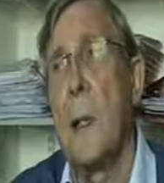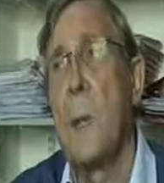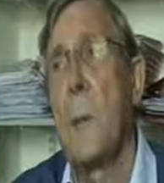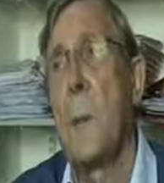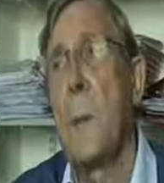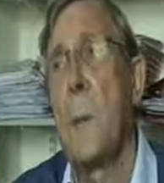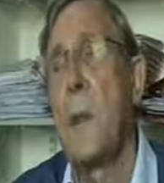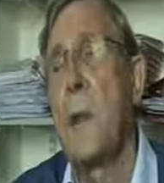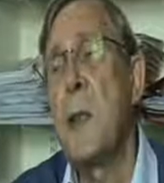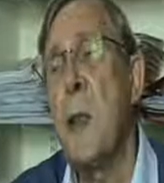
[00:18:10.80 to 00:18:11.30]

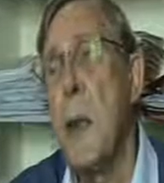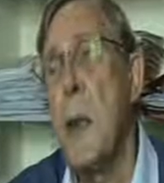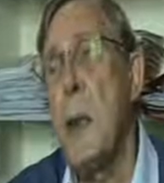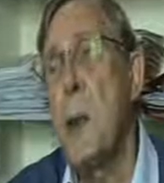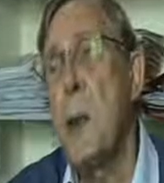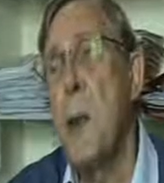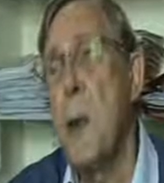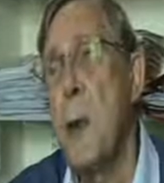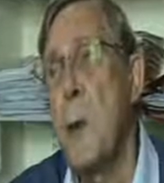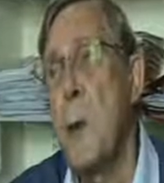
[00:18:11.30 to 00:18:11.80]
So
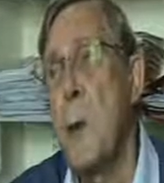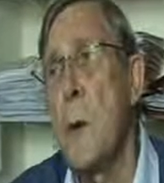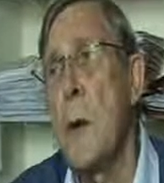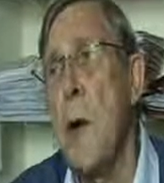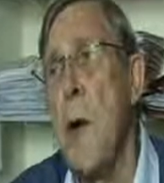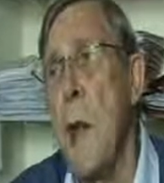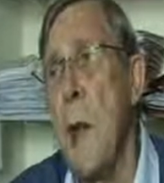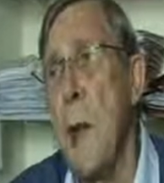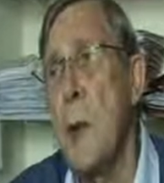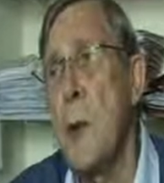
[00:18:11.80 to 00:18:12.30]
potentially you
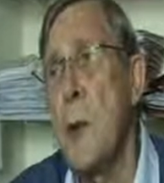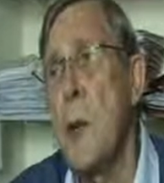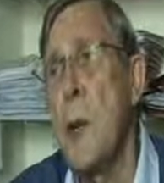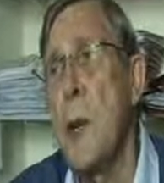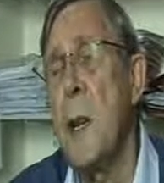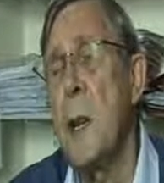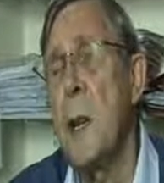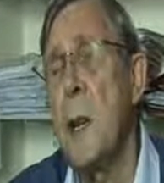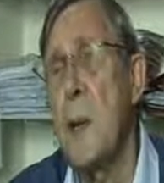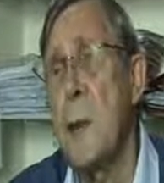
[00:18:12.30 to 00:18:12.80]
can
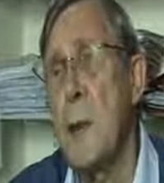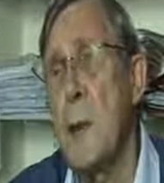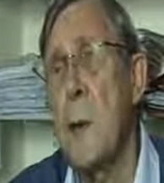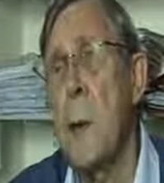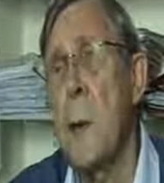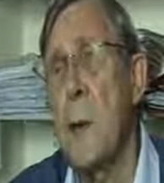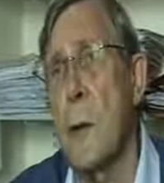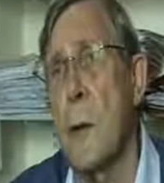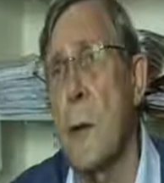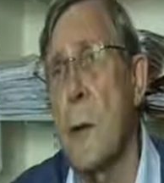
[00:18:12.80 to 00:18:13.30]
teach a
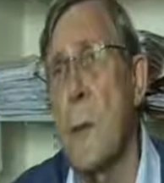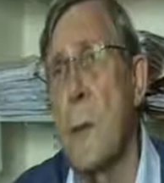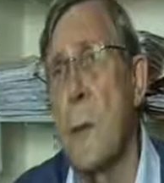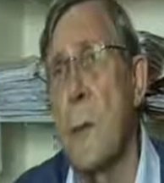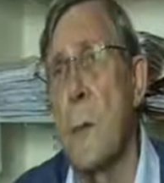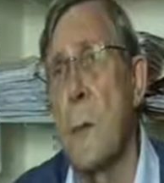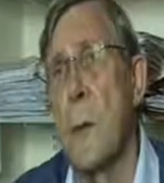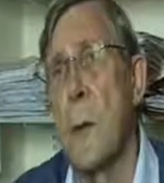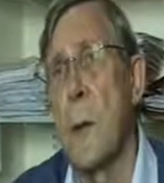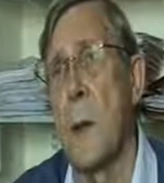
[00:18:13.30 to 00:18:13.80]
structural
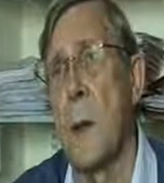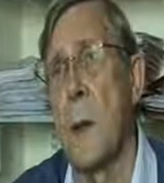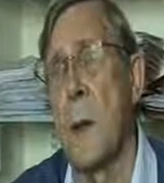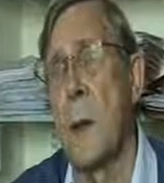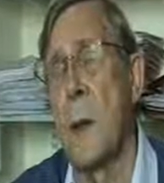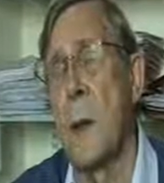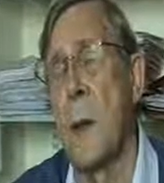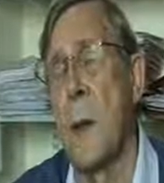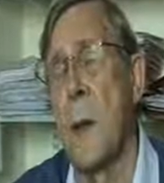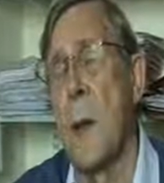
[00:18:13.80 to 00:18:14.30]

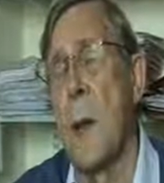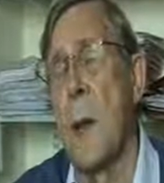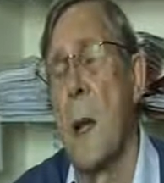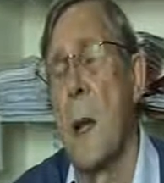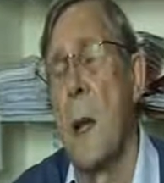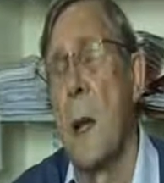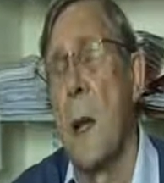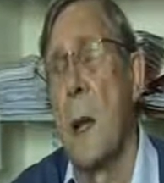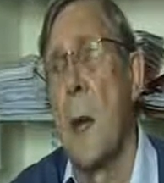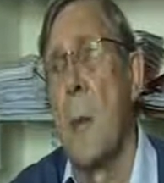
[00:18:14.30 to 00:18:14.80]
syllabus
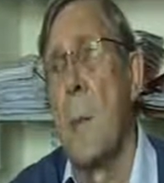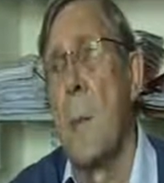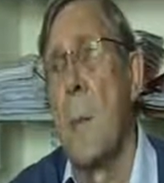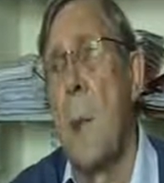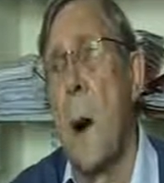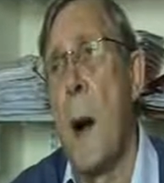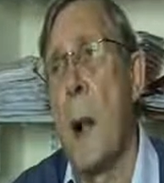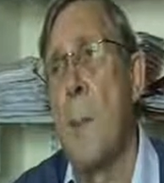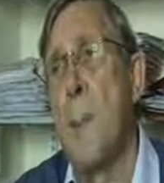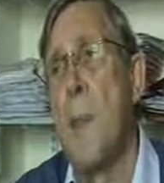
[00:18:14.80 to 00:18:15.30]

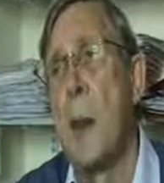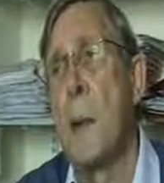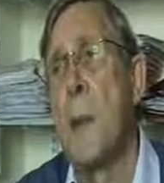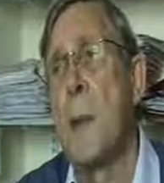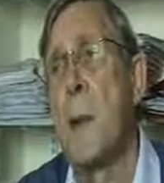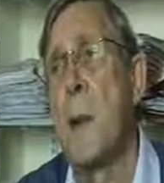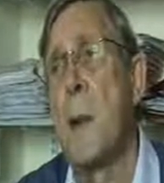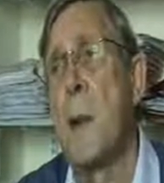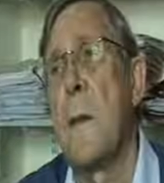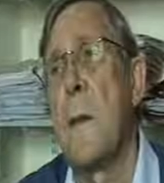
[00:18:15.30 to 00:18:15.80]
by
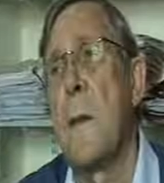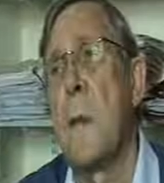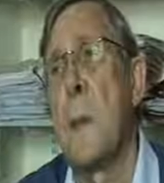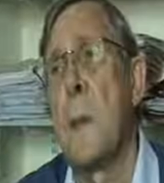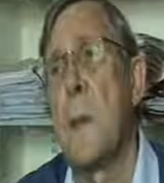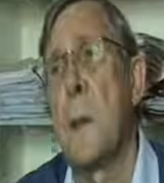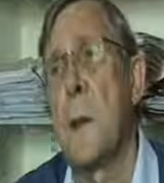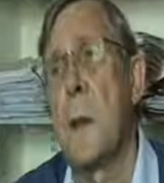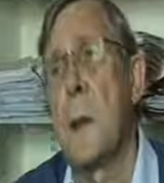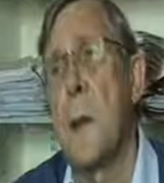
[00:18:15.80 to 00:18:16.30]
means of
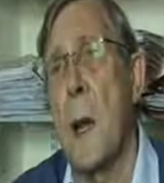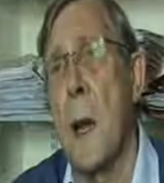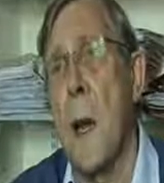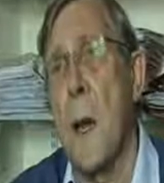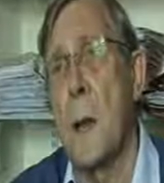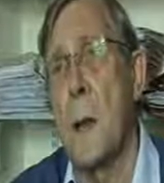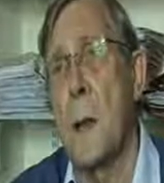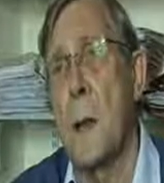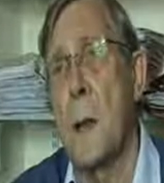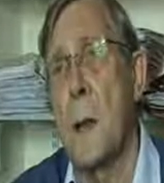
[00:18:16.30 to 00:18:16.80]
focused
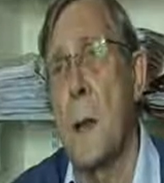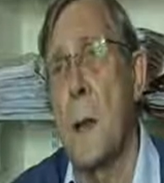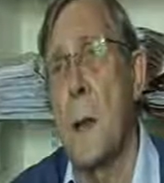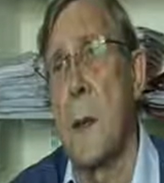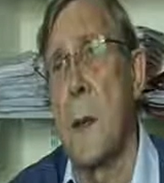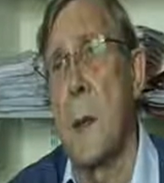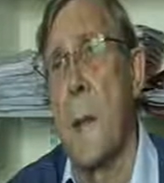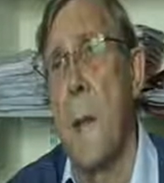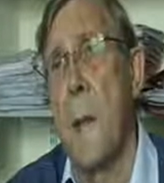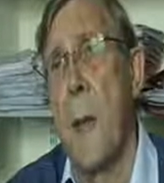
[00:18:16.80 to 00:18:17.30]

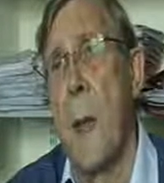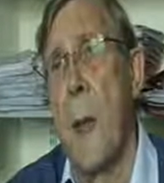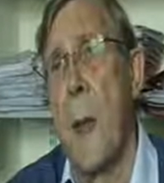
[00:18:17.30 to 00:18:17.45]
tasks.